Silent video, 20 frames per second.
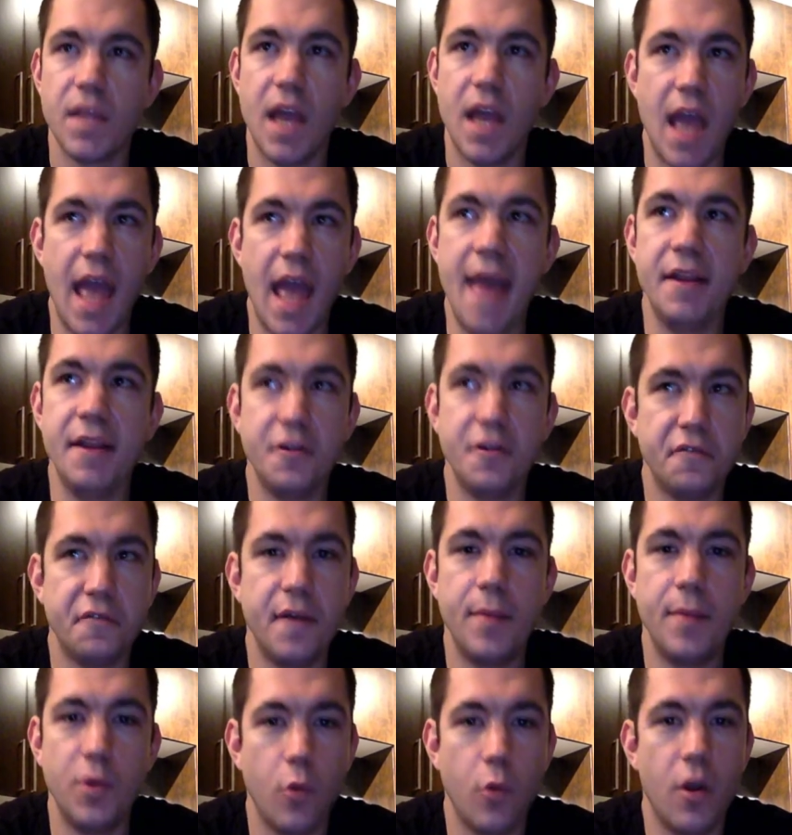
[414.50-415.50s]
end of
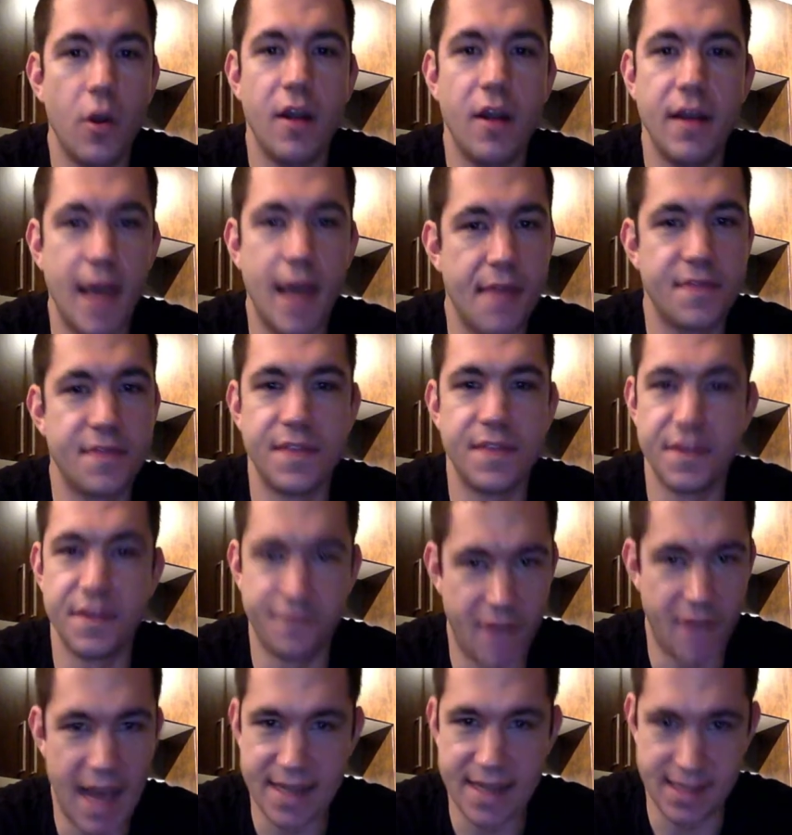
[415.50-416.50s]
February at the
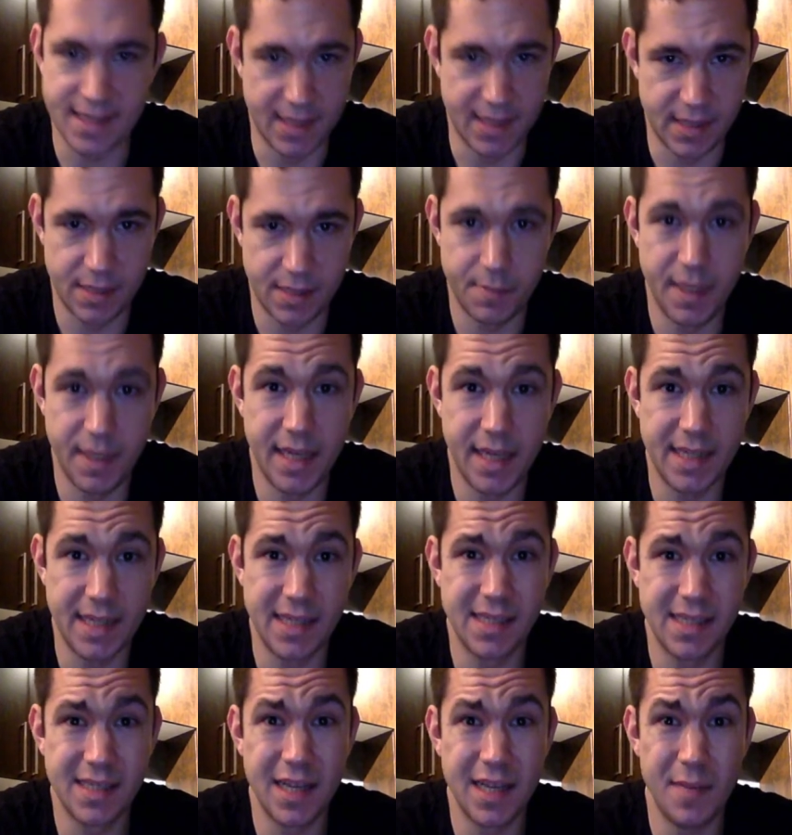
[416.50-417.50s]
fastest because
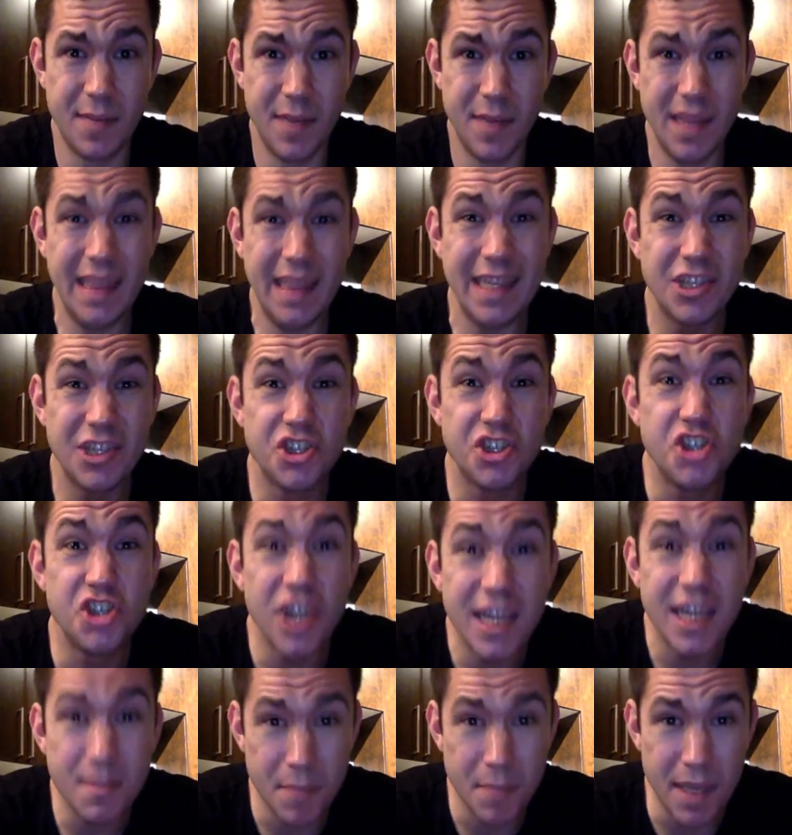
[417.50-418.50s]
this is gonna be a
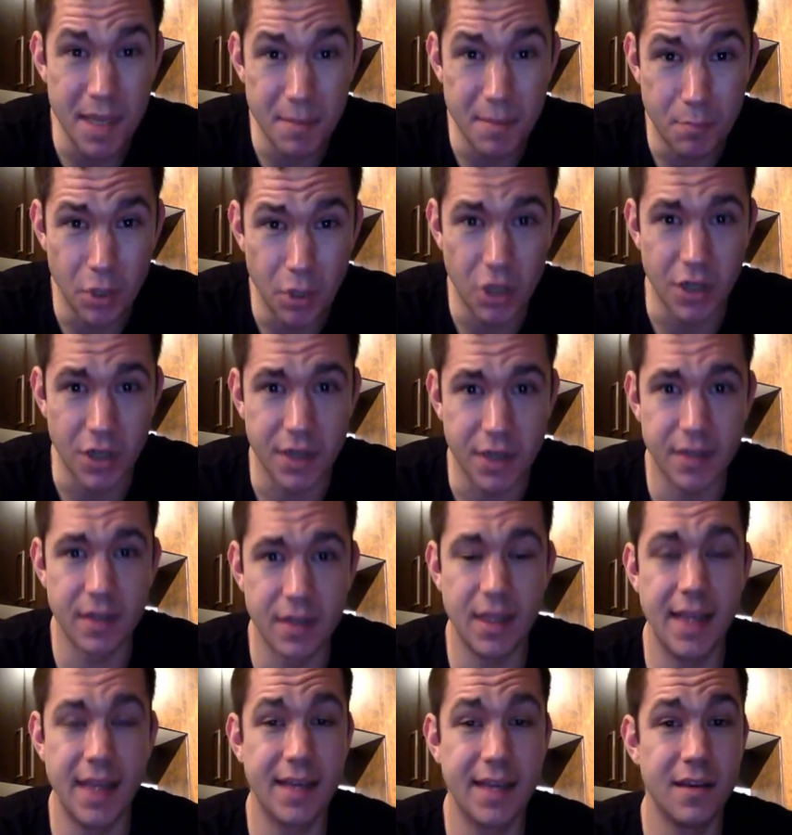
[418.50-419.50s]
legitimate book,
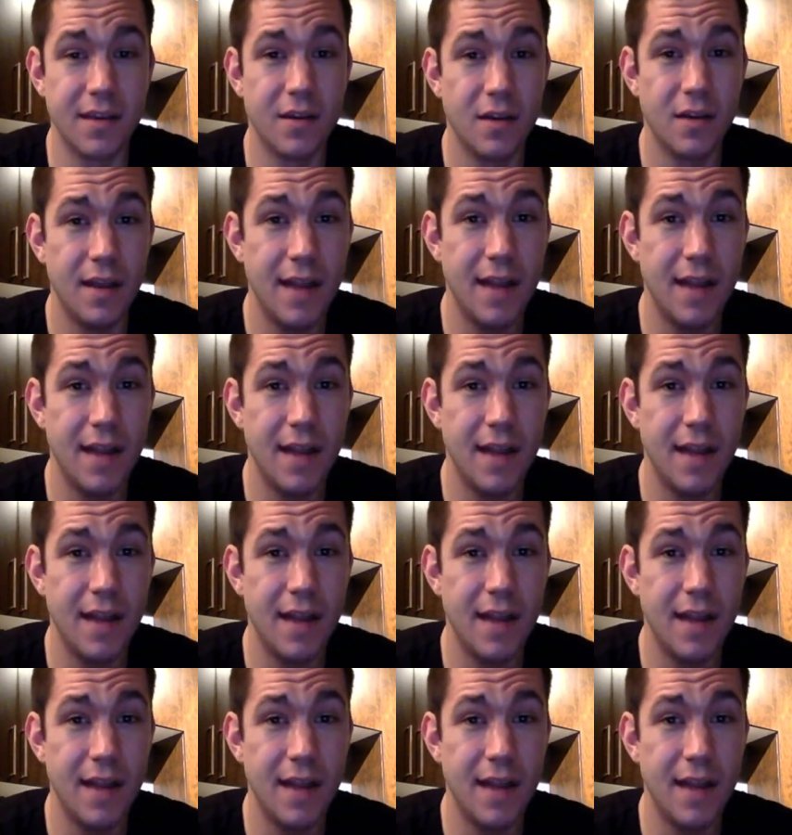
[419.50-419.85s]
like a, an